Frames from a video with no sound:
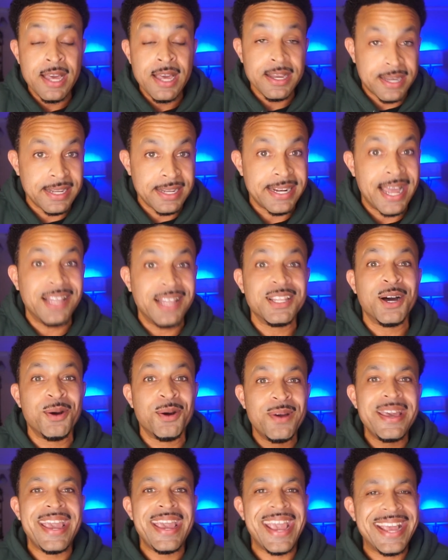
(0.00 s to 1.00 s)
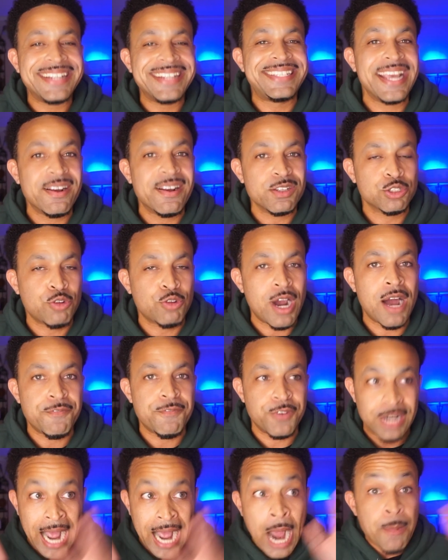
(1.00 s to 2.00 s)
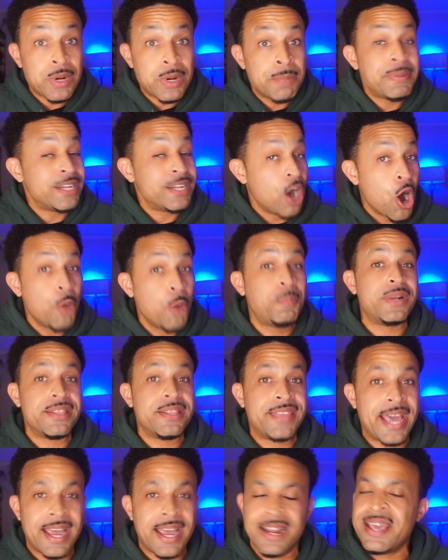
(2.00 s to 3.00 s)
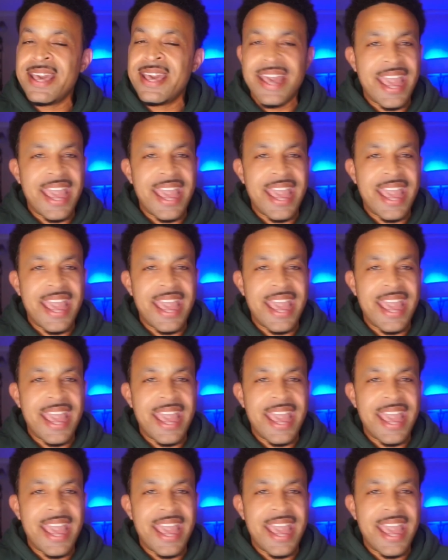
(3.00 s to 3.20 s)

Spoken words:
Canelo and Terrence Crawford. I would have been open to that.